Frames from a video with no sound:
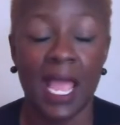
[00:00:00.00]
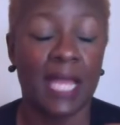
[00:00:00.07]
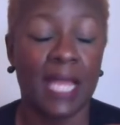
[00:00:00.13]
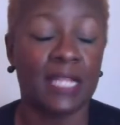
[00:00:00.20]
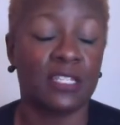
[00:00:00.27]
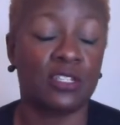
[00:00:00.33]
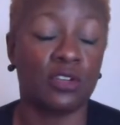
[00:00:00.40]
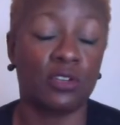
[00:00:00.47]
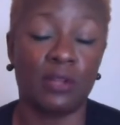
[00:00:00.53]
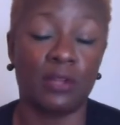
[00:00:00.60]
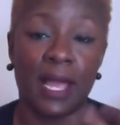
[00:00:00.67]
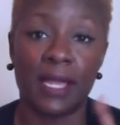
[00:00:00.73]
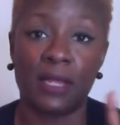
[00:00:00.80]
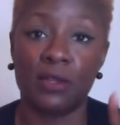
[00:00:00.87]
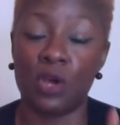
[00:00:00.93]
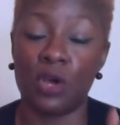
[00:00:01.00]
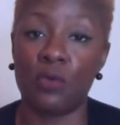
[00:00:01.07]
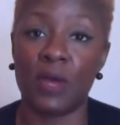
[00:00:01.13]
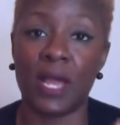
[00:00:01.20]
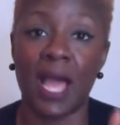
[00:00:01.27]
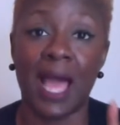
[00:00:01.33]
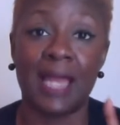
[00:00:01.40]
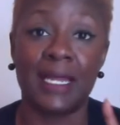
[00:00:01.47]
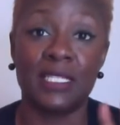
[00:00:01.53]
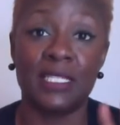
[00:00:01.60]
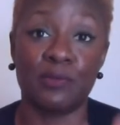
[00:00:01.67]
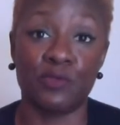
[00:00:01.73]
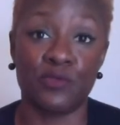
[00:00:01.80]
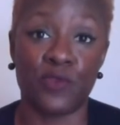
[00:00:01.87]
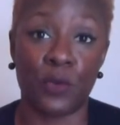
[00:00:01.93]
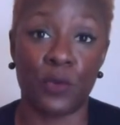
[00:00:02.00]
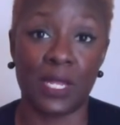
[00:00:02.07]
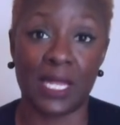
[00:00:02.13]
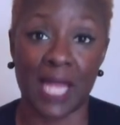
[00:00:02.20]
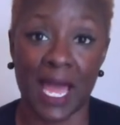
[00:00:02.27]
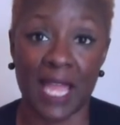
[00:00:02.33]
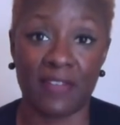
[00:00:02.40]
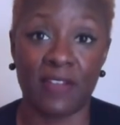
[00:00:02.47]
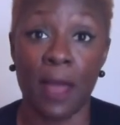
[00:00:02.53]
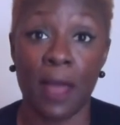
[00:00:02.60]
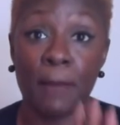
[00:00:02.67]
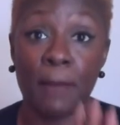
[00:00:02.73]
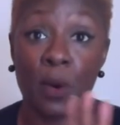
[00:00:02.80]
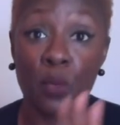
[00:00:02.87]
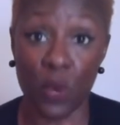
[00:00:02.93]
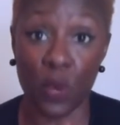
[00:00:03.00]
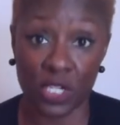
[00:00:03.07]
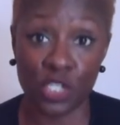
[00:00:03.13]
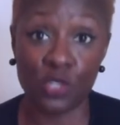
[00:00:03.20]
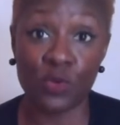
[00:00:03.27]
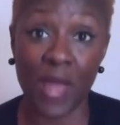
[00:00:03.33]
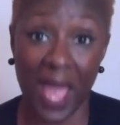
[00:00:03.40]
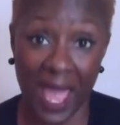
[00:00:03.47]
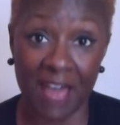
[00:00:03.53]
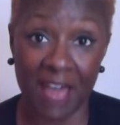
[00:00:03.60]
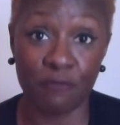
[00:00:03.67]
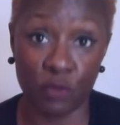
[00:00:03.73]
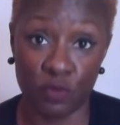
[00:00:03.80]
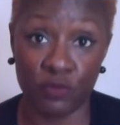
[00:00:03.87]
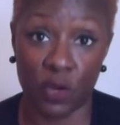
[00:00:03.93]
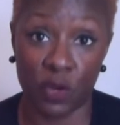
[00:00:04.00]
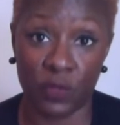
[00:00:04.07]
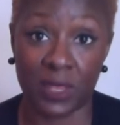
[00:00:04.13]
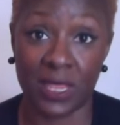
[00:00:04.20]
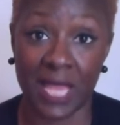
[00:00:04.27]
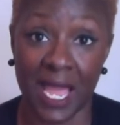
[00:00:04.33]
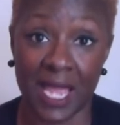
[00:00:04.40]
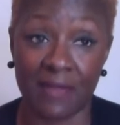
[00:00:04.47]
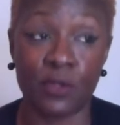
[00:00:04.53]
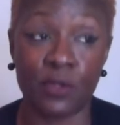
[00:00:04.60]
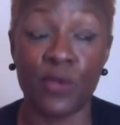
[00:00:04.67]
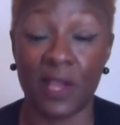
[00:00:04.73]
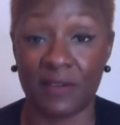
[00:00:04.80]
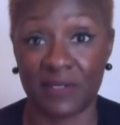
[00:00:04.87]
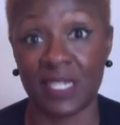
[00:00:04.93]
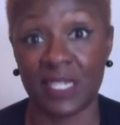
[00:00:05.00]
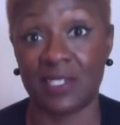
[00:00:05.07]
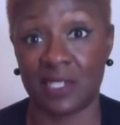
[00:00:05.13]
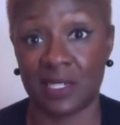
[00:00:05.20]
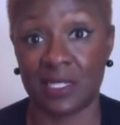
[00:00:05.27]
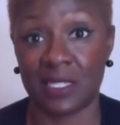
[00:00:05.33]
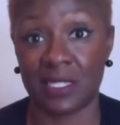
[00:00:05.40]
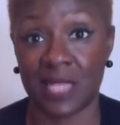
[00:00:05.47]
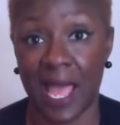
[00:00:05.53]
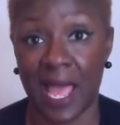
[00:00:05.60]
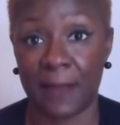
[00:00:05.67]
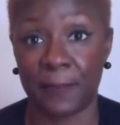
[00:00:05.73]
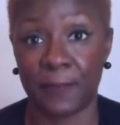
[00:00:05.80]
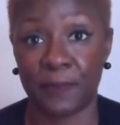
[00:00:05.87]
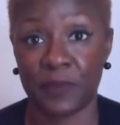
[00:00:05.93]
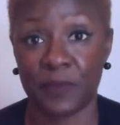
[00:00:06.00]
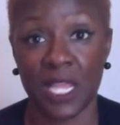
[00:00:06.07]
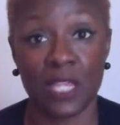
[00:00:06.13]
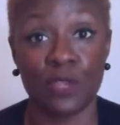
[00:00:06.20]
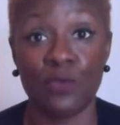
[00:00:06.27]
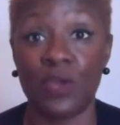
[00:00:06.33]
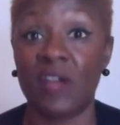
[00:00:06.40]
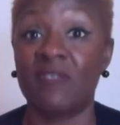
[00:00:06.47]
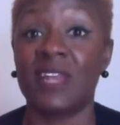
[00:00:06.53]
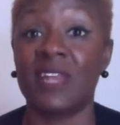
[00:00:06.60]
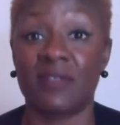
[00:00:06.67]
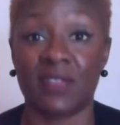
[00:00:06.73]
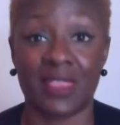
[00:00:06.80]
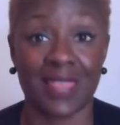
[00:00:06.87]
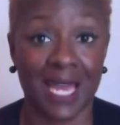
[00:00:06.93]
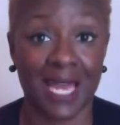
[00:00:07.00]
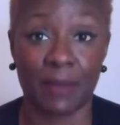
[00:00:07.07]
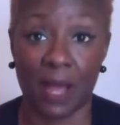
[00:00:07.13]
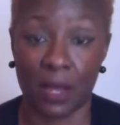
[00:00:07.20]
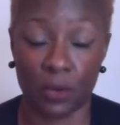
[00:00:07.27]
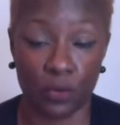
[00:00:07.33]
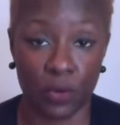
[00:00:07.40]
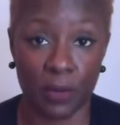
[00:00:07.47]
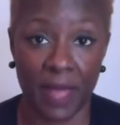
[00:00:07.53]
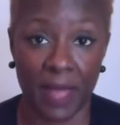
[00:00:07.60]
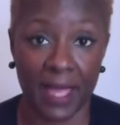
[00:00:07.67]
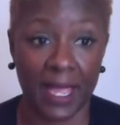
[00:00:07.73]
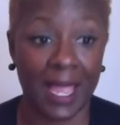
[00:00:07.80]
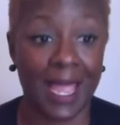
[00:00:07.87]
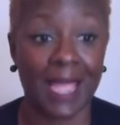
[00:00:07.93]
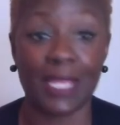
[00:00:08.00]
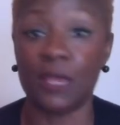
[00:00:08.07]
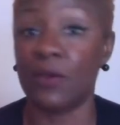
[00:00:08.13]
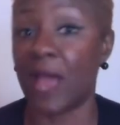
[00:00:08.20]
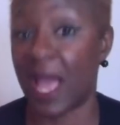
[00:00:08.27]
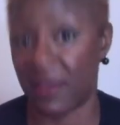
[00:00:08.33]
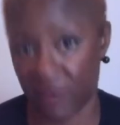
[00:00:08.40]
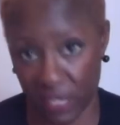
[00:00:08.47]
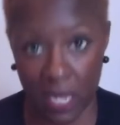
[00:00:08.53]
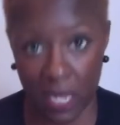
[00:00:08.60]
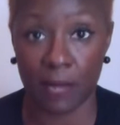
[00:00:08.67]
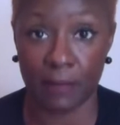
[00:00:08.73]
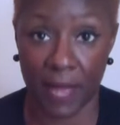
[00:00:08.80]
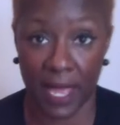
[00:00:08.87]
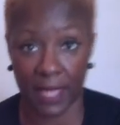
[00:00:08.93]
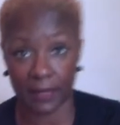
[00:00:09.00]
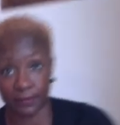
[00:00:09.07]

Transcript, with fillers: And so you're like, you know what? I need to move on with life. But once you have moved on with life, you have done just that. And you have never thought about going back. And you haven't gone back.